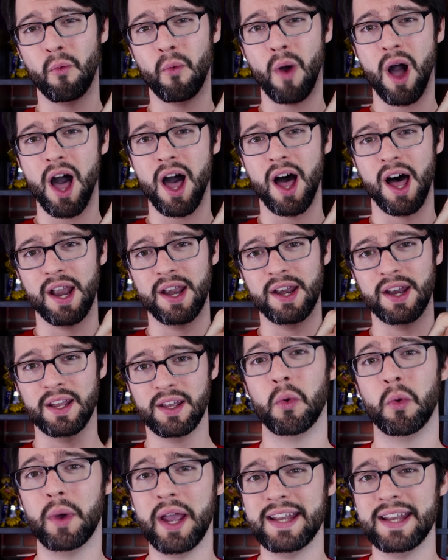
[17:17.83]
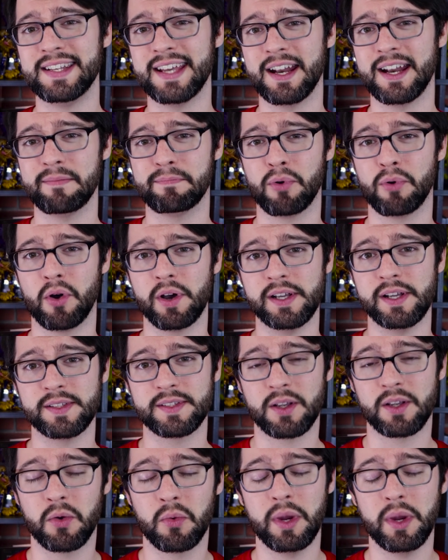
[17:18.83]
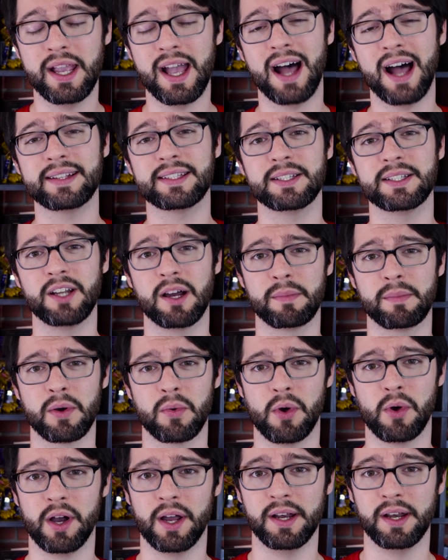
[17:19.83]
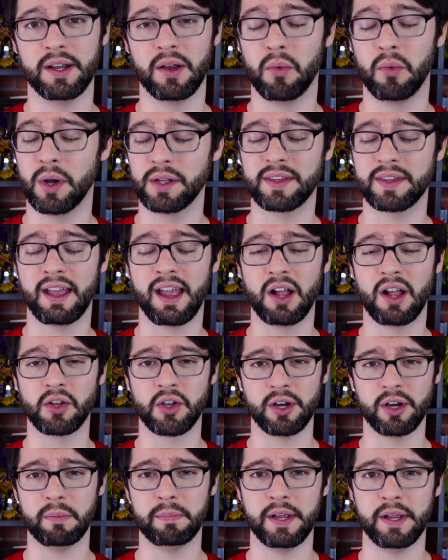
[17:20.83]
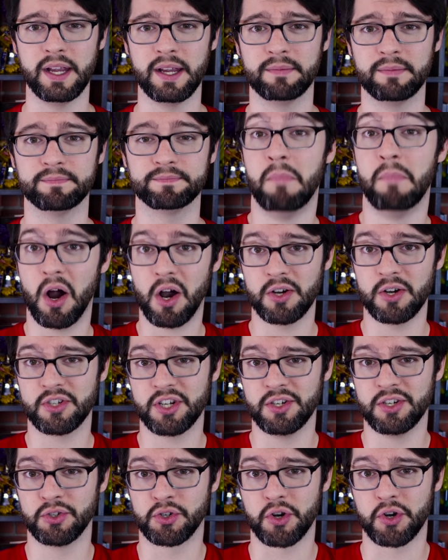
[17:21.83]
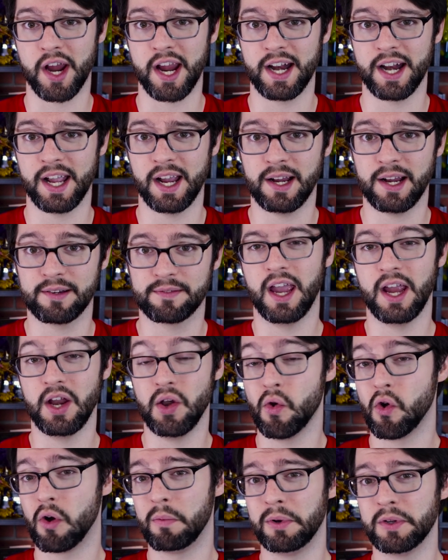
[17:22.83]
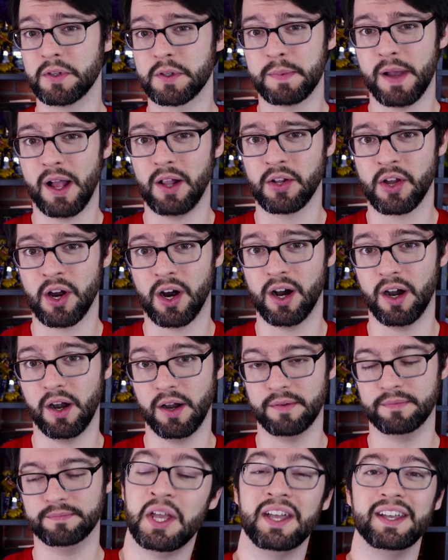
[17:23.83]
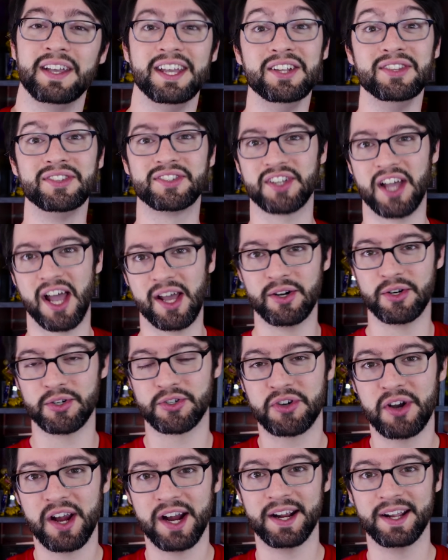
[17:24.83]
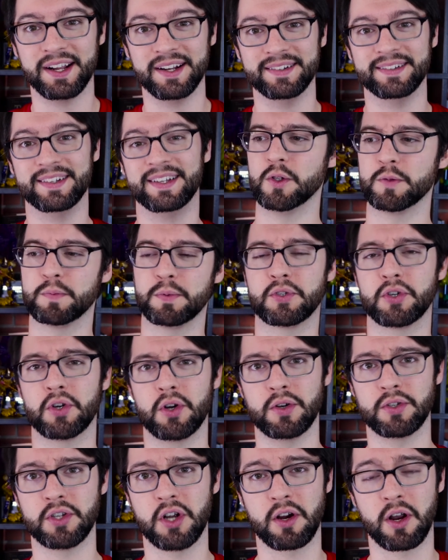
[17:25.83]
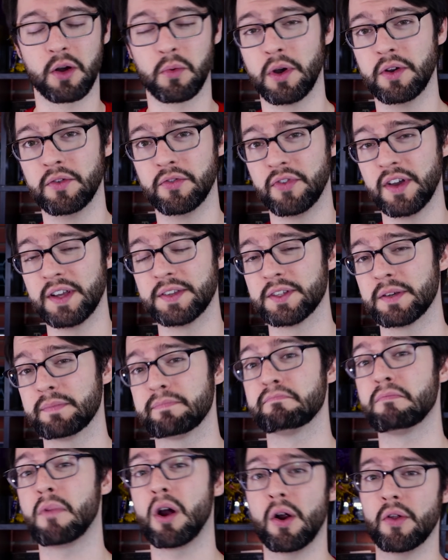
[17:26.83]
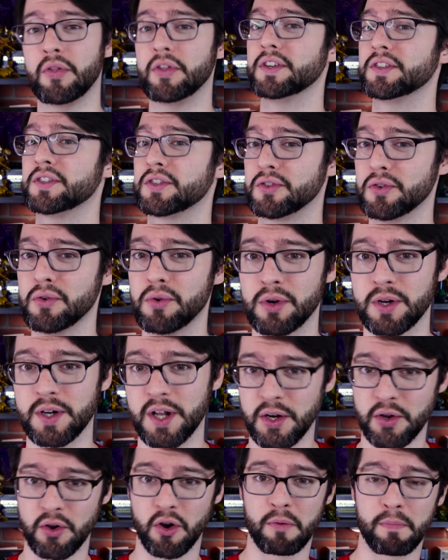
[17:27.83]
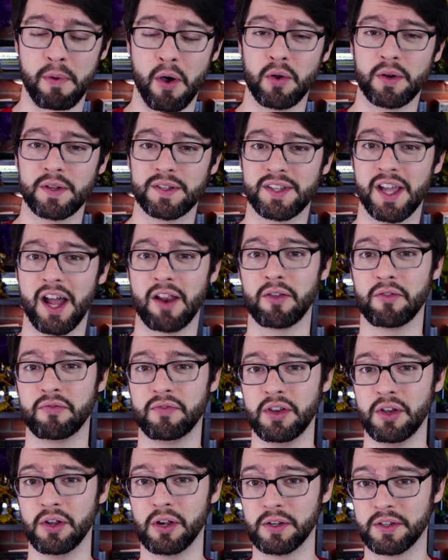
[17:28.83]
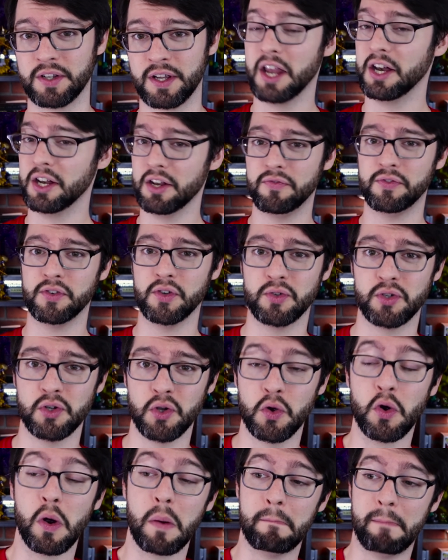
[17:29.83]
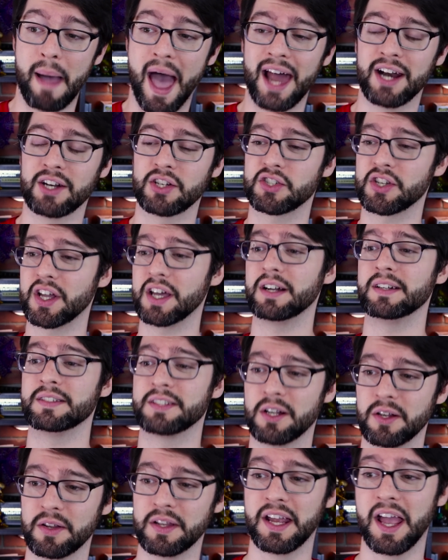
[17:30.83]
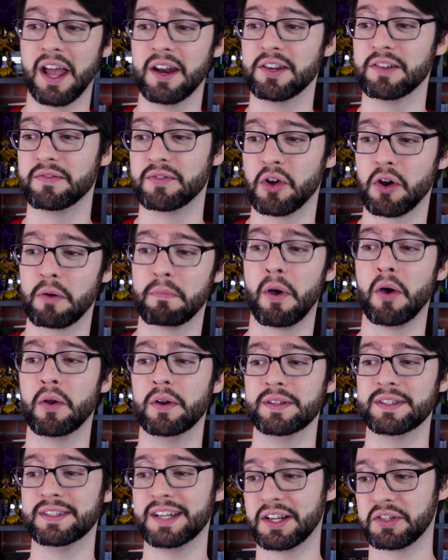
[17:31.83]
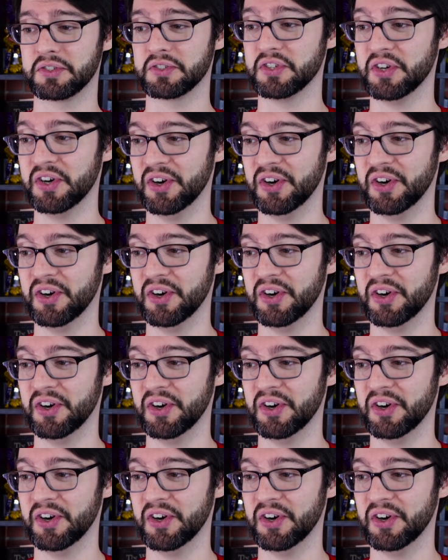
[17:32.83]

one! We did it, boys. We got to number one. What the hell could it be? Margin trading. A normal spell card. Insider trading. Once per turn, target one face-up Martha Stewart on your opponent's side of the field, and if you do, banish that until the end of your opponent's next